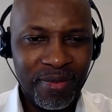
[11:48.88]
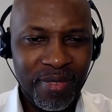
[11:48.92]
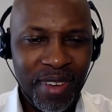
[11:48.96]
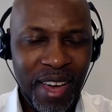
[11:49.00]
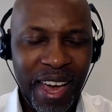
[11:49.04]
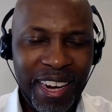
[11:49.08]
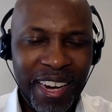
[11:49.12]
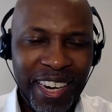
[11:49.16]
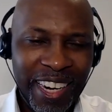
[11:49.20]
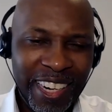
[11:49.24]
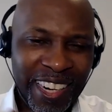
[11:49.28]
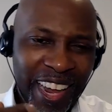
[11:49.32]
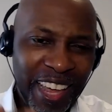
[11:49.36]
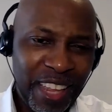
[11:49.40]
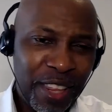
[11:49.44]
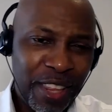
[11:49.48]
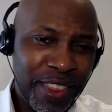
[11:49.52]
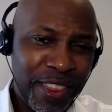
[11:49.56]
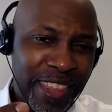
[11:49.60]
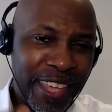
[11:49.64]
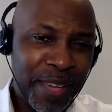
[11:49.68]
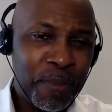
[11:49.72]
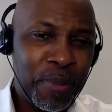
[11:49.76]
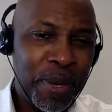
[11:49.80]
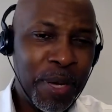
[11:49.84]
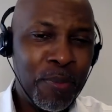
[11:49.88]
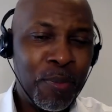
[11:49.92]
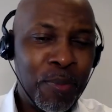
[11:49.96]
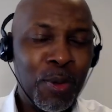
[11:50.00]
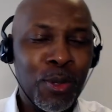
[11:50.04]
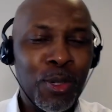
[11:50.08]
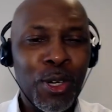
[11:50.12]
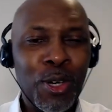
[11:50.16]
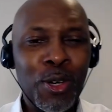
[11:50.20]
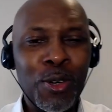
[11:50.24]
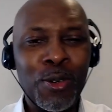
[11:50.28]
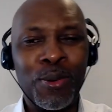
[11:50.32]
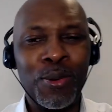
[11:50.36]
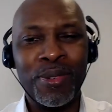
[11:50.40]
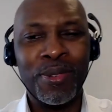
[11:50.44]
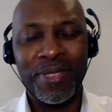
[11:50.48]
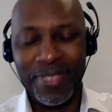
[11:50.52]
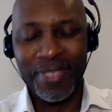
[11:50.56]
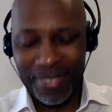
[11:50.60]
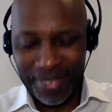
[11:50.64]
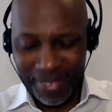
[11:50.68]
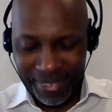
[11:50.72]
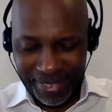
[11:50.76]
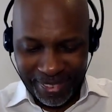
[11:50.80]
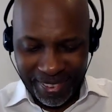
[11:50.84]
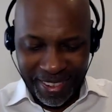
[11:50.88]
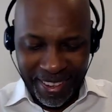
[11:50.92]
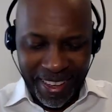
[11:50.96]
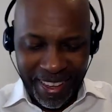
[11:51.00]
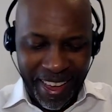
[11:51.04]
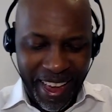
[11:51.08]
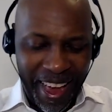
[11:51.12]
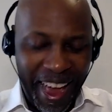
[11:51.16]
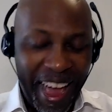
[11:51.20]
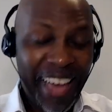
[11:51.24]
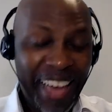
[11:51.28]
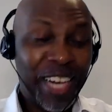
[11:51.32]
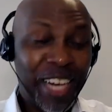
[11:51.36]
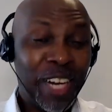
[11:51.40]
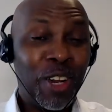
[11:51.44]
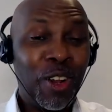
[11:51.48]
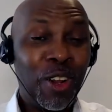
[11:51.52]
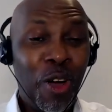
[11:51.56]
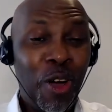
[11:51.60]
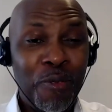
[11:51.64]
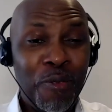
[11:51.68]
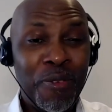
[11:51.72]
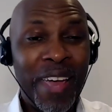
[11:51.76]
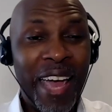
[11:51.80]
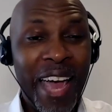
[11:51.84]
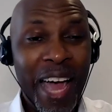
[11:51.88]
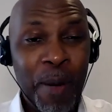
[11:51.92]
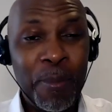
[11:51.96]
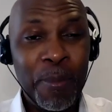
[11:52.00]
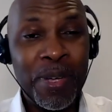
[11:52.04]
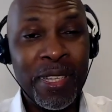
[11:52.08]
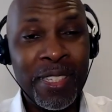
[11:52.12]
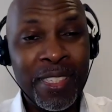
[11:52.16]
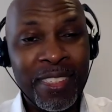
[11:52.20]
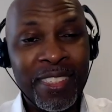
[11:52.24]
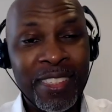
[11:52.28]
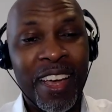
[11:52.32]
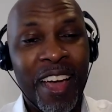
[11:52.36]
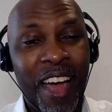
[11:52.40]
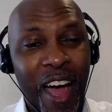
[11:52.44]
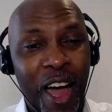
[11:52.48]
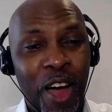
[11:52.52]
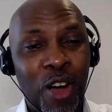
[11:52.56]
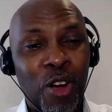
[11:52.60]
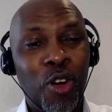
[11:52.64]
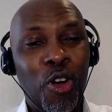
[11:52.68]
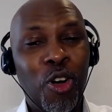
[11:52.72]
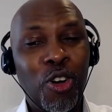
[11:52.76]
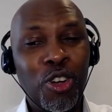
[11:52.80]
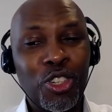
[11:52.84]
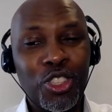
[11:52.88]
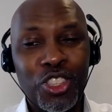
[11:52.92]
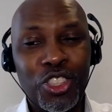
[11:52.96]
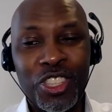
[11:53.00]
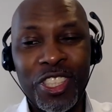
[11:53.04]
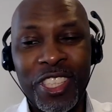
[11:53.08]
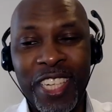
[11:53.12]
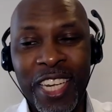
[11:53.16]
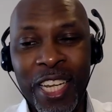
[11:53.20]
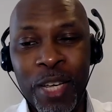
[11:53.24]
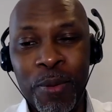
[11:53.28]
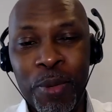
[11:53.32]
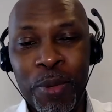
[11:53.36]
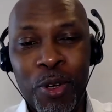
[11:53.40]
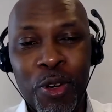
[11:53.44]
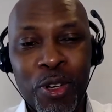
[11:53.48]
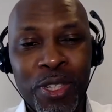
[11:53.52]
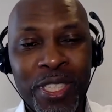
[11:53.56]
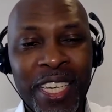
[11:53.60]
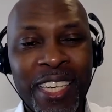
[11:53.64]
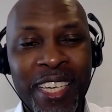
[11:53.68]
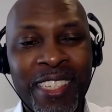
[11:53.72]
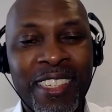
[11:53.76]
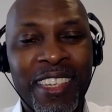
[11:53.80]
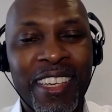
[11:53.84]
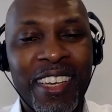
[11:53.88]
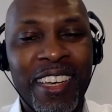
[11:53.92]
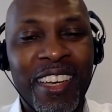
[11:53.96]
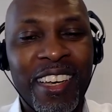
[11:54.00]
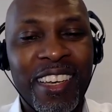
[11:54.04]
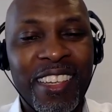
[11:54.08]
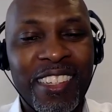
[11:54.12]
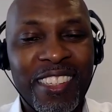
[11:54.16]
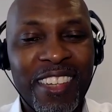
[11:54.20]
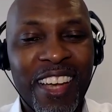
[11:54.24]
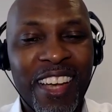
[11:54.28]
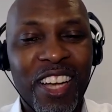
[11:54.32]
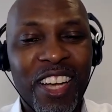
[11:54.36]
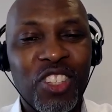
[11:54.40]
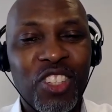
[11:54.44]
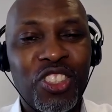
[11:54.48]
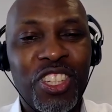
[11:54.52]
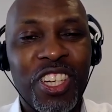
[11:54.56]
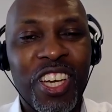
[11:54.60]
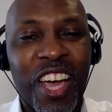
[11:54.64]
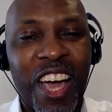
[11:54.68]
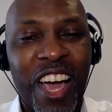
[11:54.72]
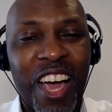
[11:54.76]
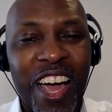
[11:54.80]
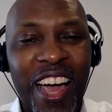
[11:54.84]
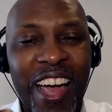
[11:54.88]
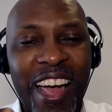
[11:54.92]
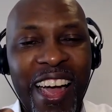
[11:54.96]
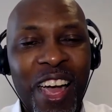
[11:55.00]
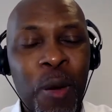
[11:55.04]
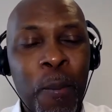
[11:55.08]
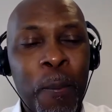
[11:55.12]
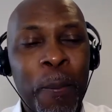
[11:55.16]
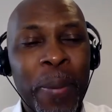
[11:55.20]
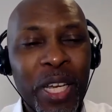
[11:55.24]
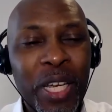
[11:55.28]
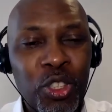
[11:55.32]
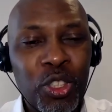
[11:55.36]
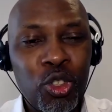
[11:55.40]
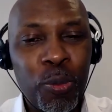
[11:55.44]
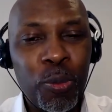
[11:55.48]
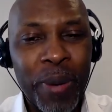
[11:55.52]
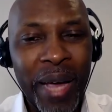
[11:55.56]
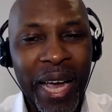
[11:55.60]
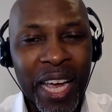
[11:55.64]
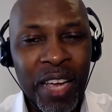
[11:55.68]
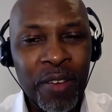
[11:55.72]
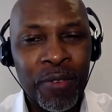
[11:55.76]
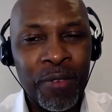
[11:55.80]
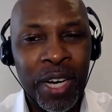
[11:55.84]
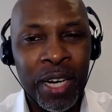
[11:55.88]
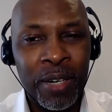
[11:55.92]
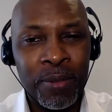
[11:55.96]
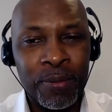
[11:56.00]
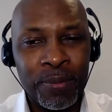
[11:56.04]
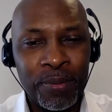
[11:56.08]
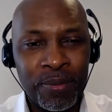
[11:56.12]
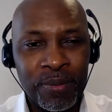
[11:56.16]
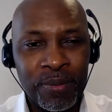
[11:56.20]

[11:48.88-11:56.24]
And another thing people do, and a lot of it happens unconsciously because it is such habitual behavior.